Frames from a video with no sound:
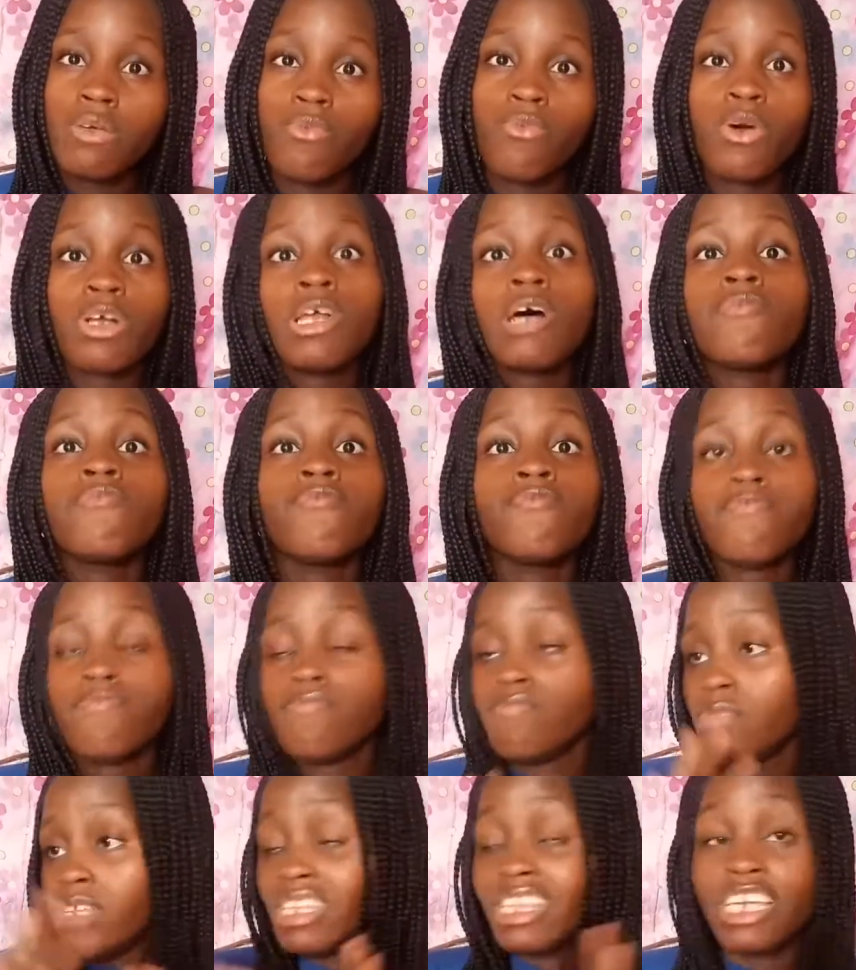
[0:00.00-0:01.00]
one of
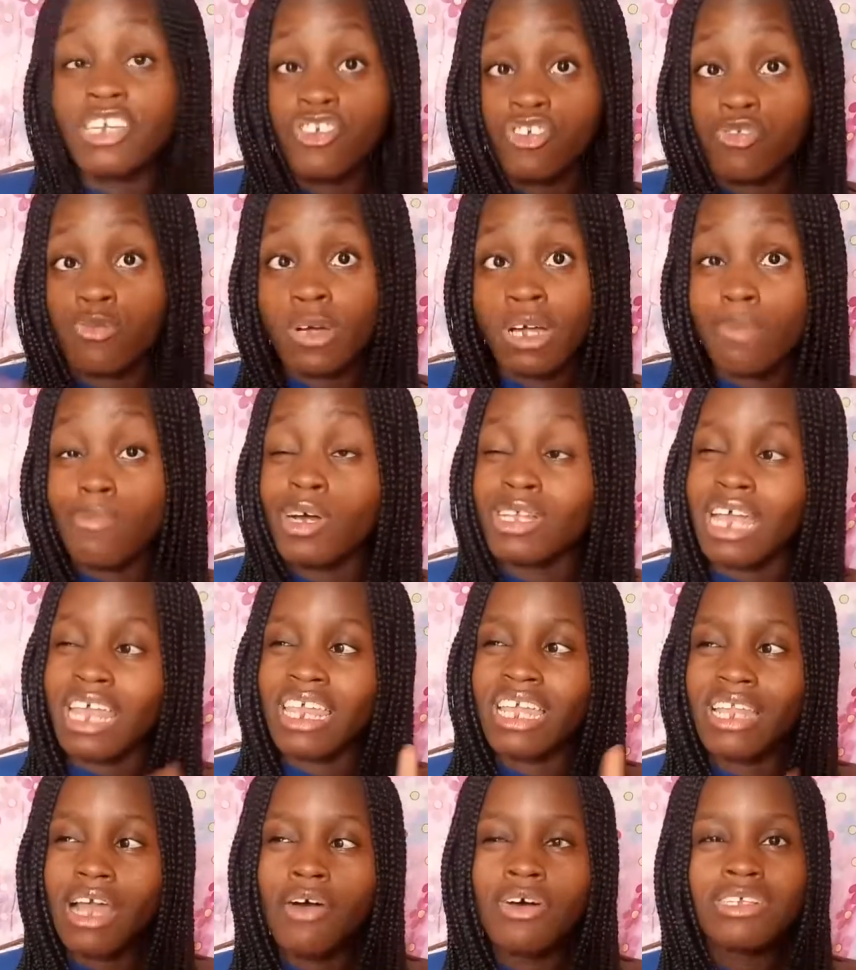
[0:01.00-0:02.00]
the things she talked about, I
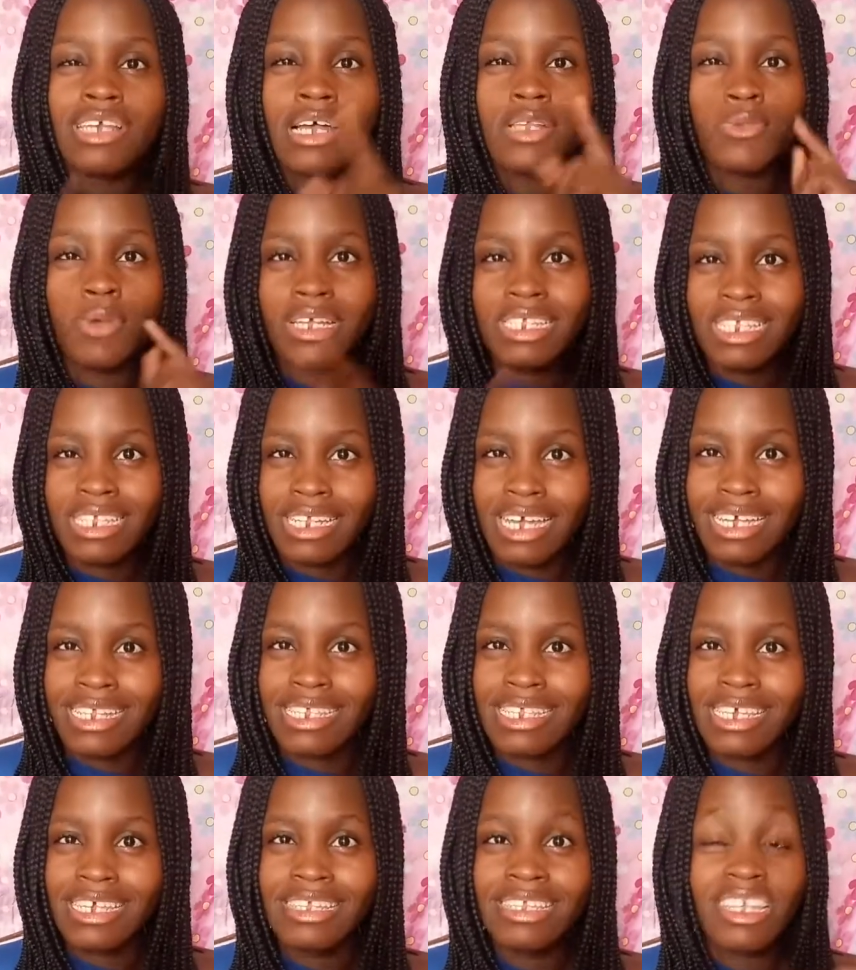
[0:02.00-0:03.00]
think that was her 2019,
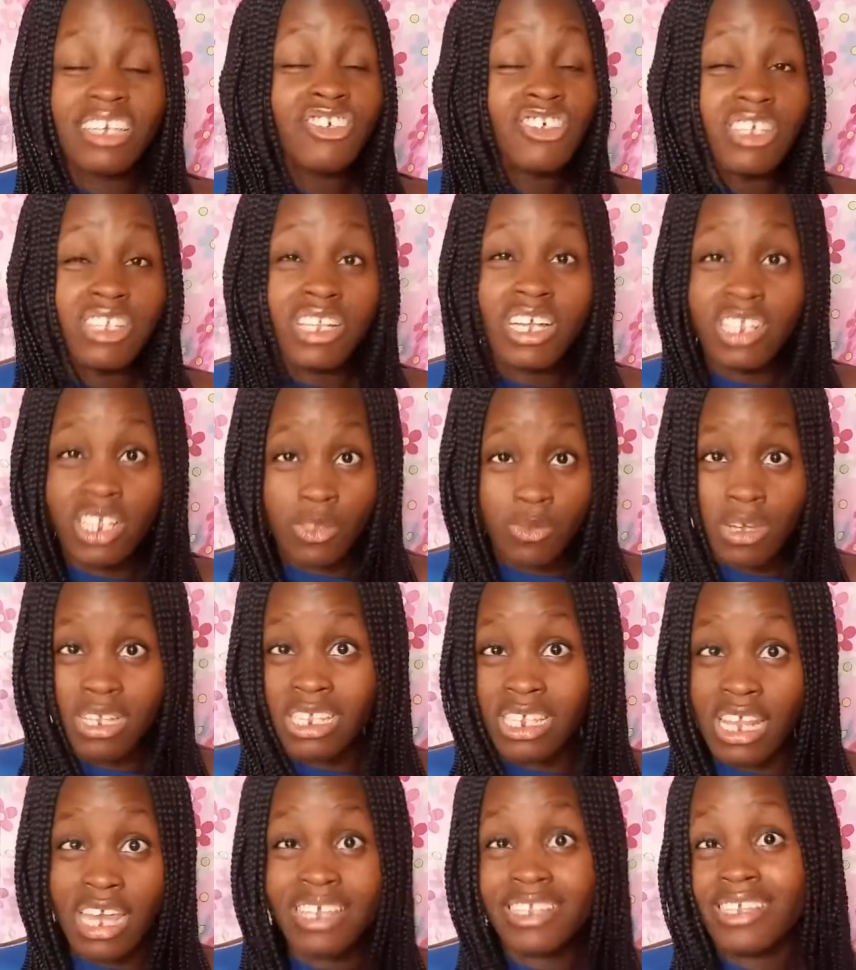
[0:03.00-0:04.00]
I think she learned in
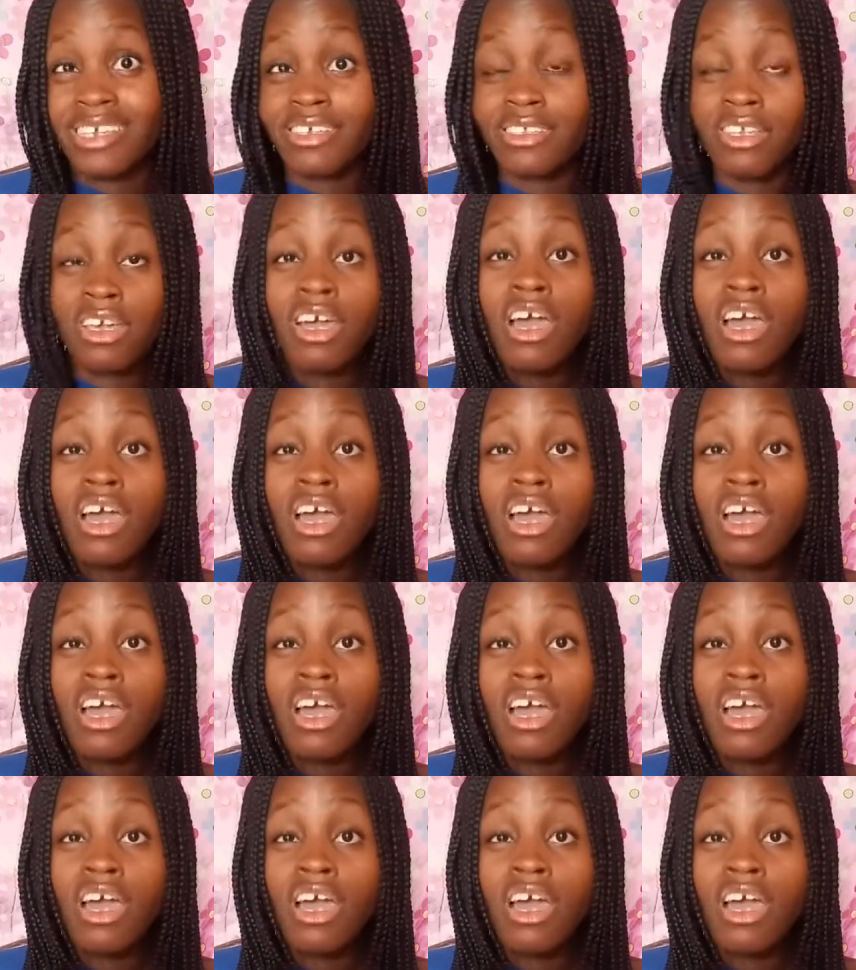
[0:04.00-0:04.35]
2019.